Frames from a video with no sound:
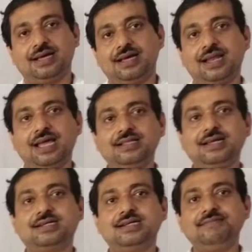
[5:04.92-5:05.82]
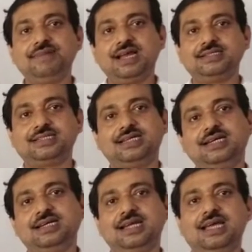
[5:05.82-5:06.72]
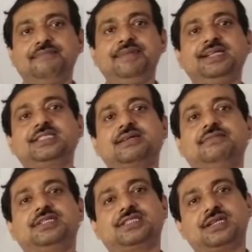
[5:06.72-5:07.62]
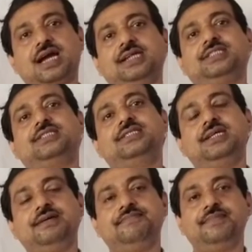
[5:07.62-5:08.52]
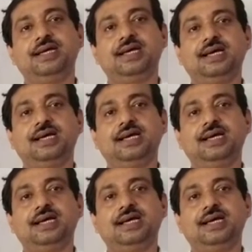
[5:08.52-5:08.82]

Like the dreamland in A Midsummer's Night's Dream,